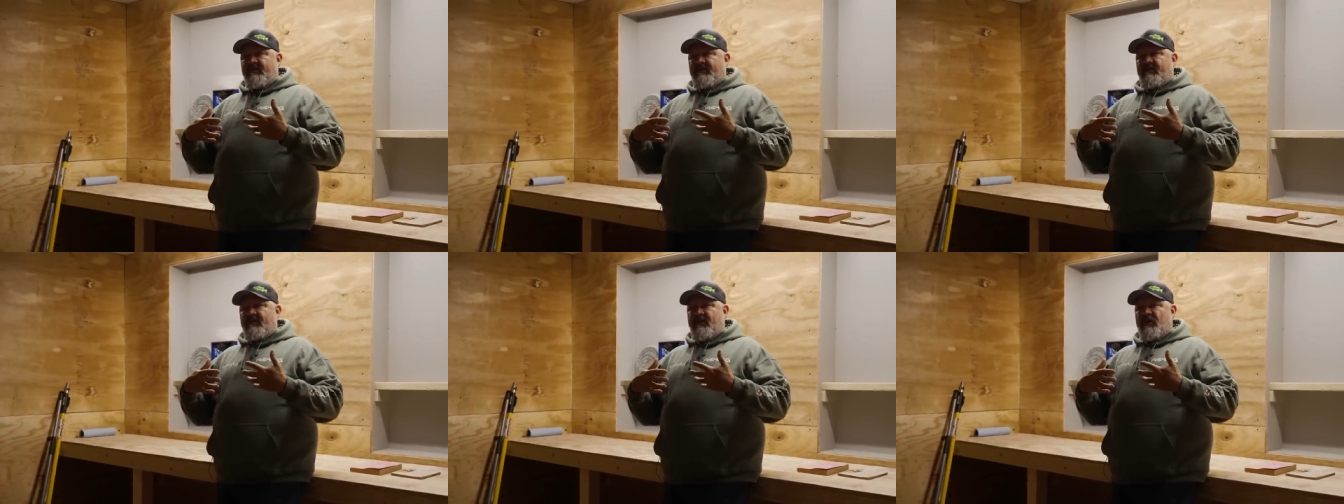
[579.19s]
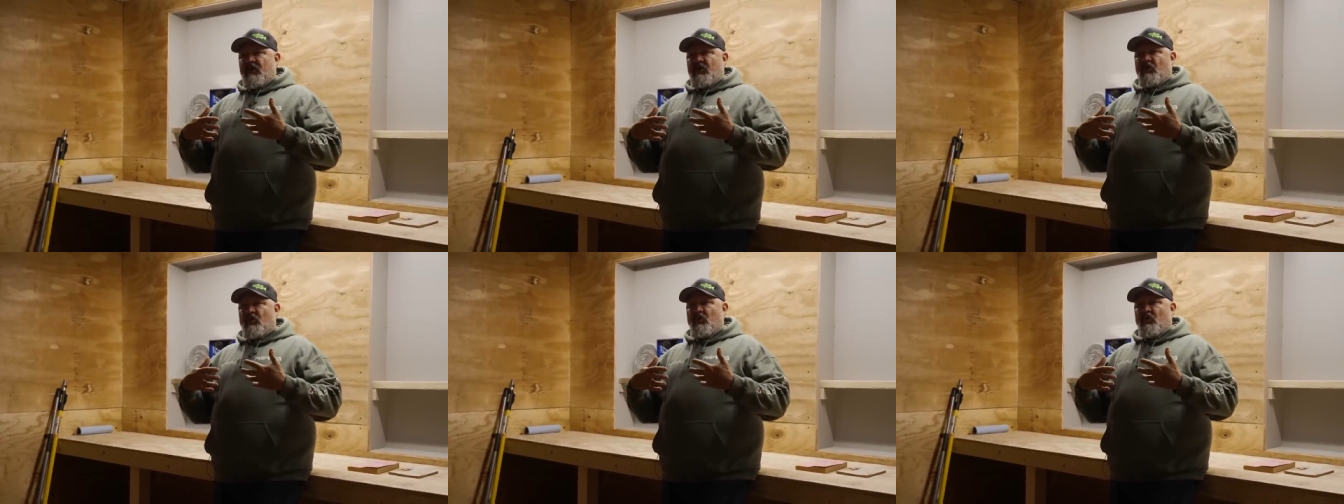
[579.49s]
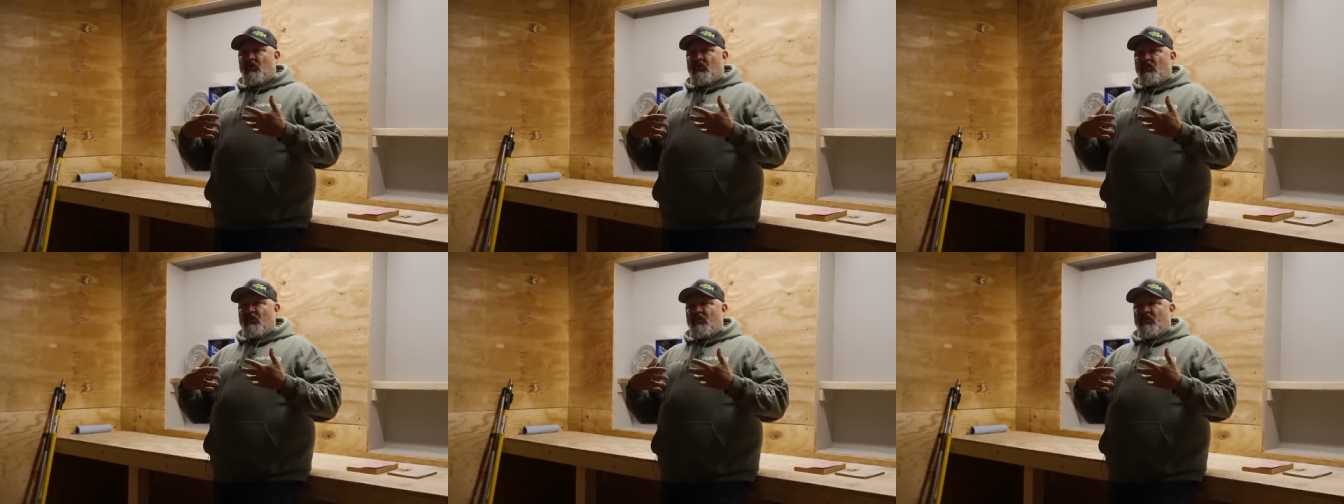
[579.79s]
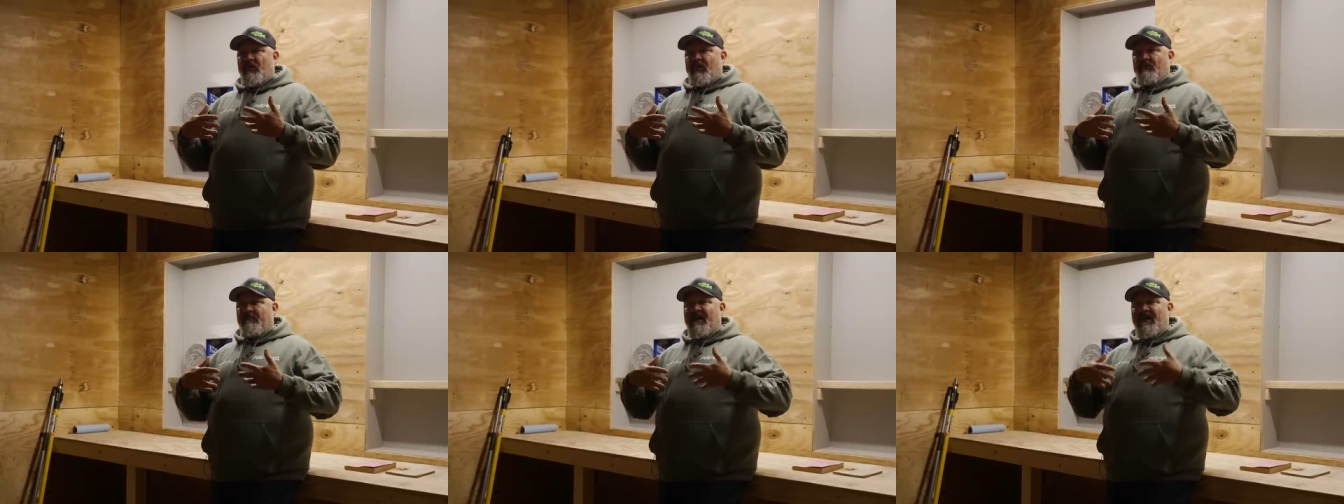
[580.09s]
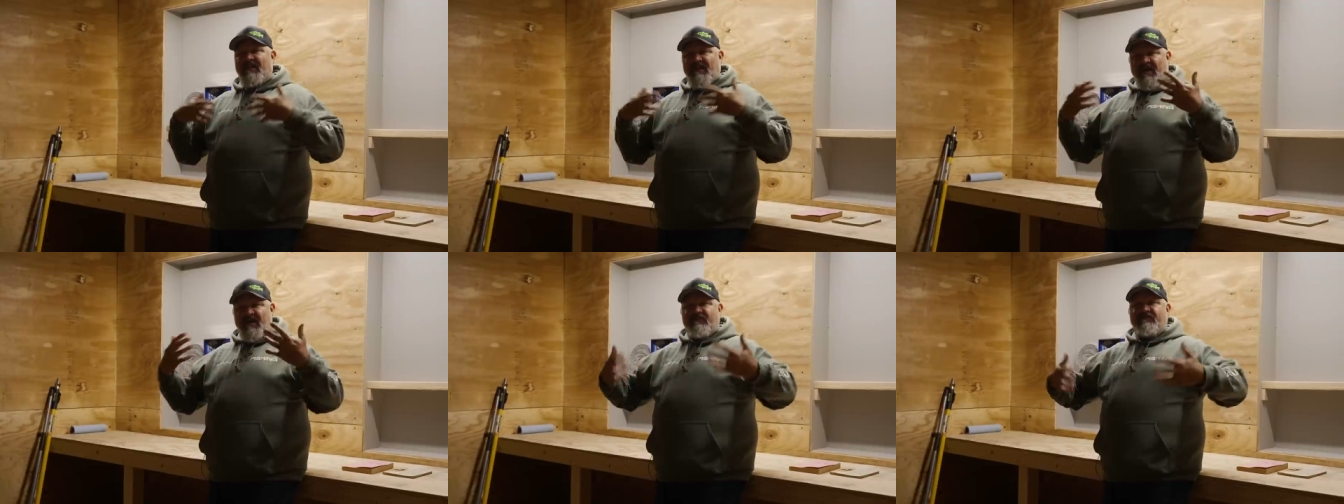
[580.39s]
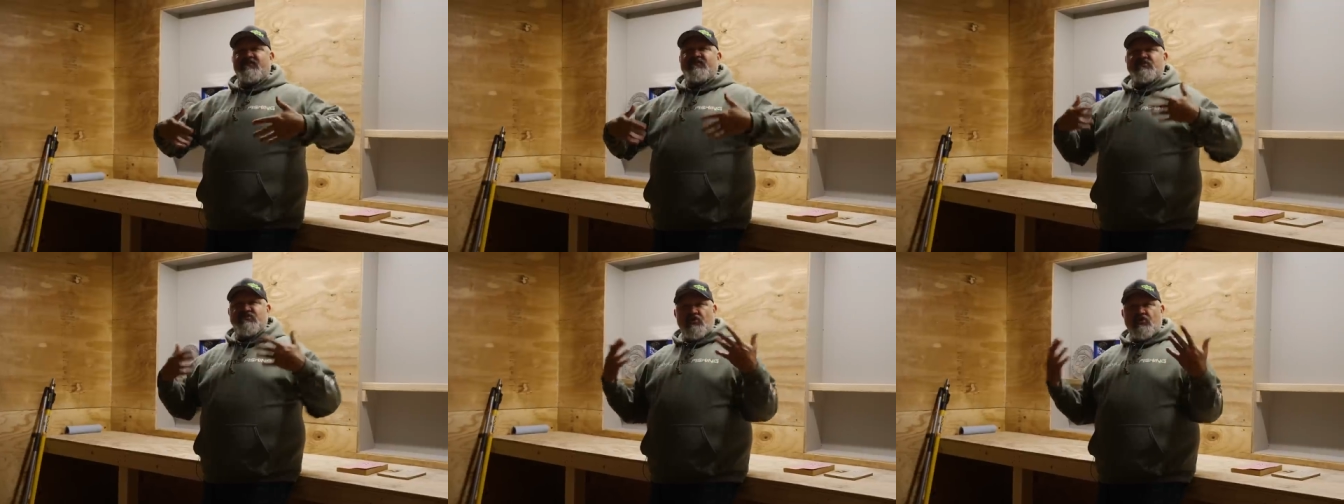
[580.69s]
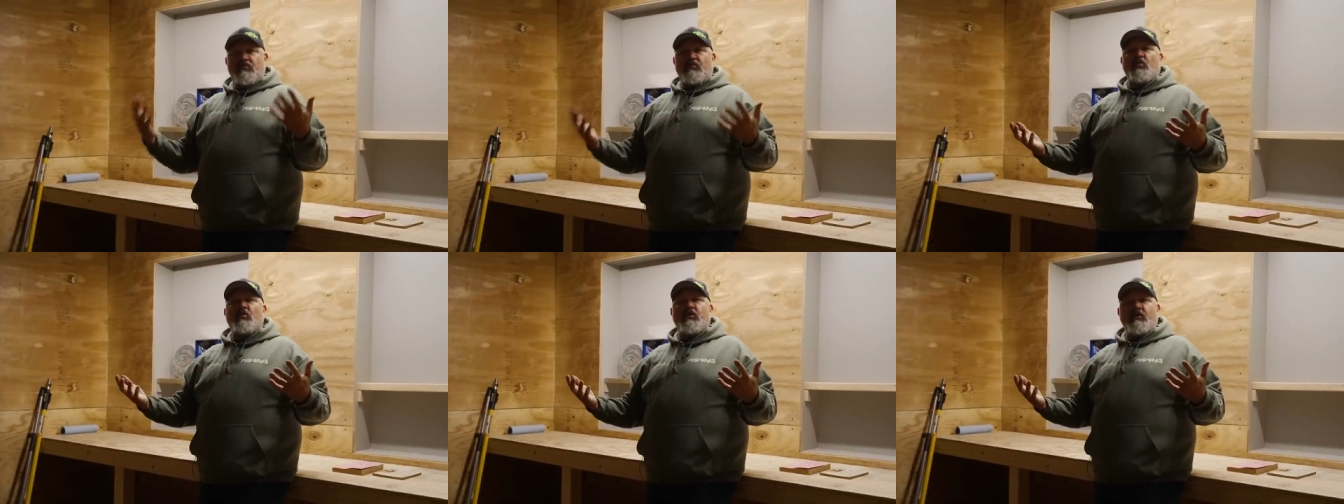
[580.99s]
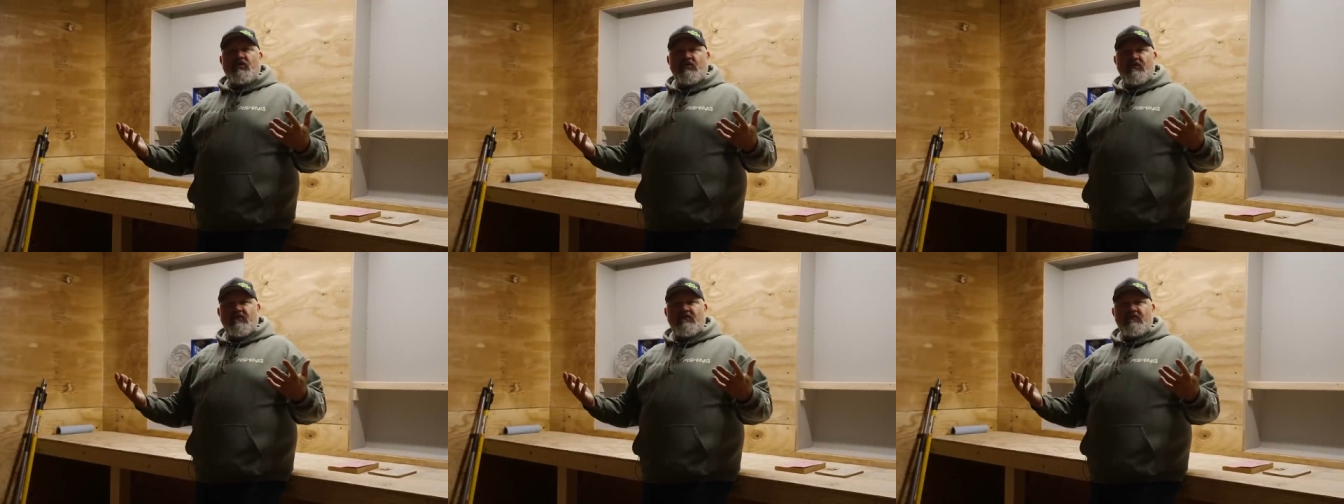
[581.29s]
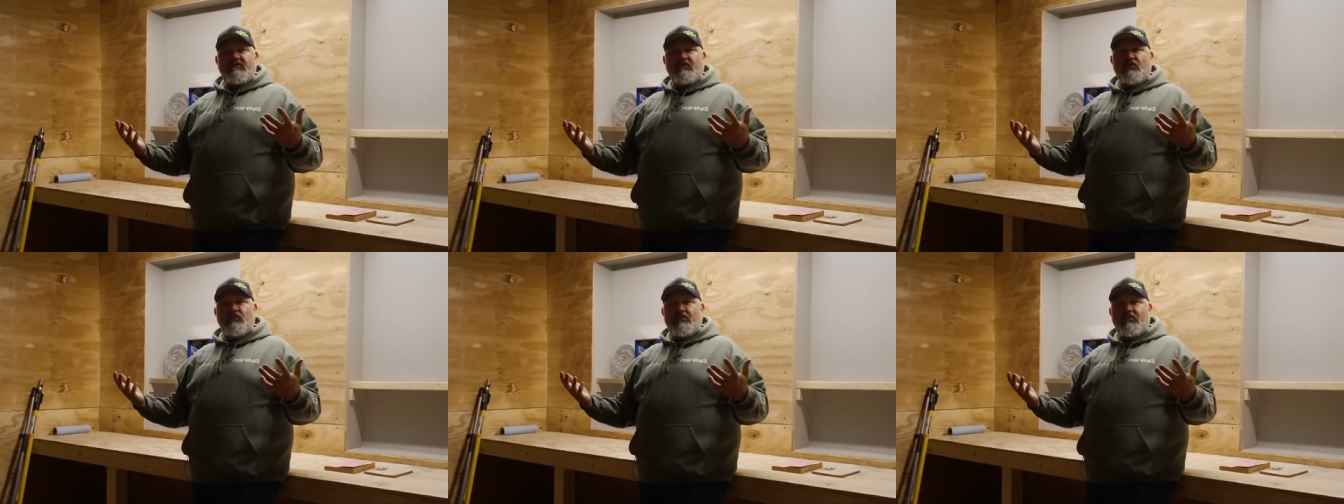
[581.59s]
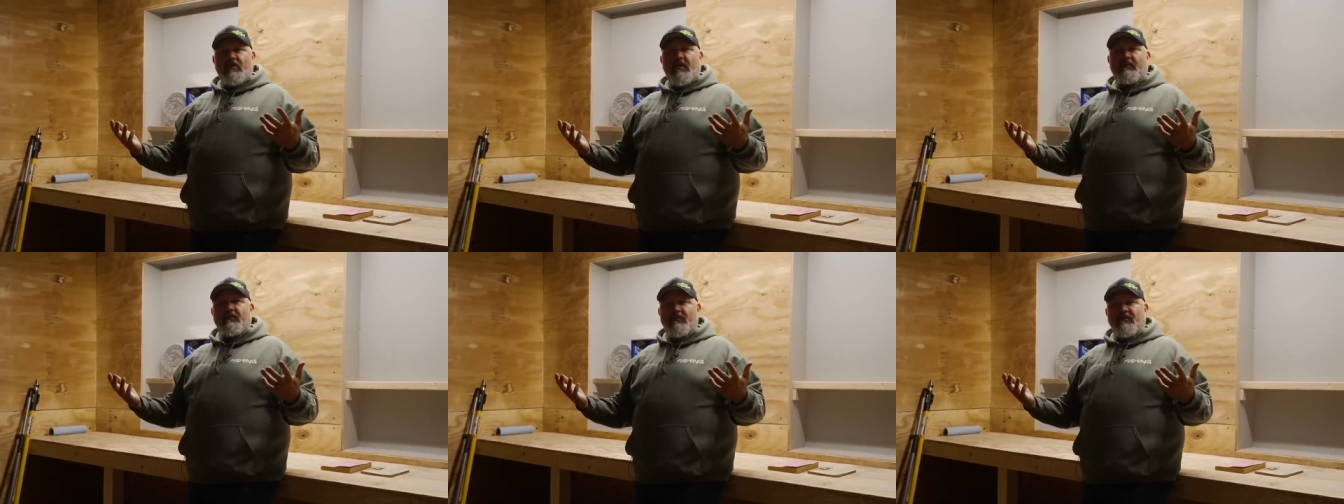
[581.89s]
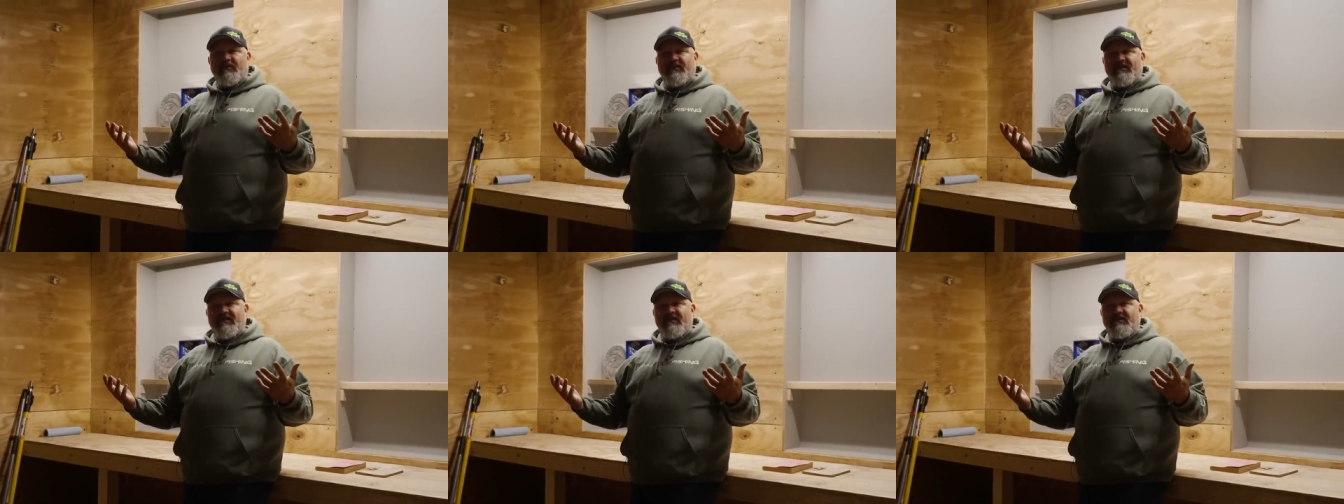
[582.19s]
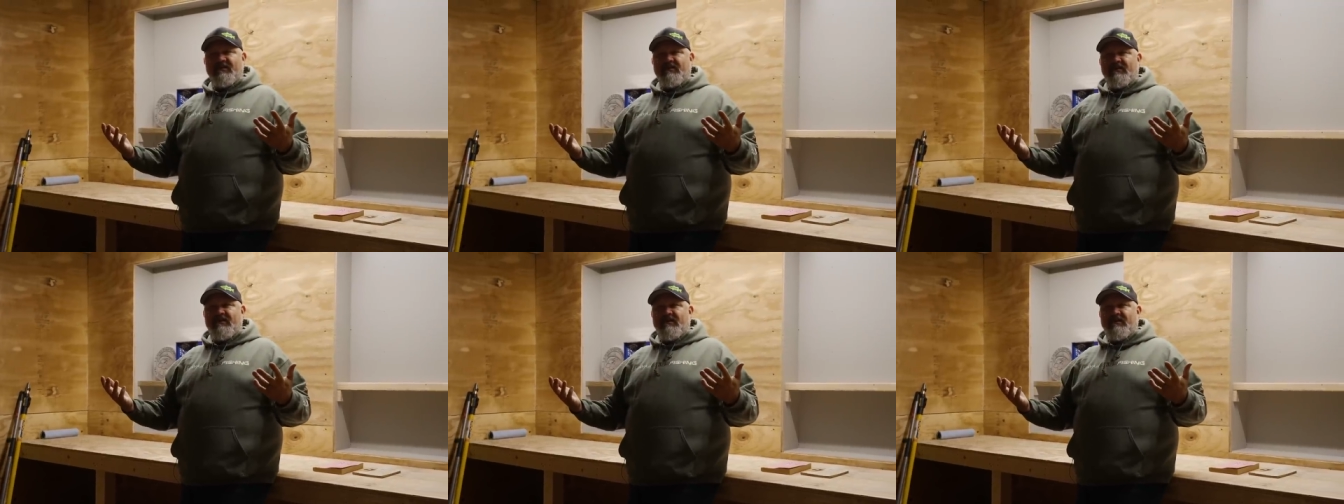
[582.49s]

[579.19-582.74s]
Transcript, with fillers: you know, my life in turmoil for probably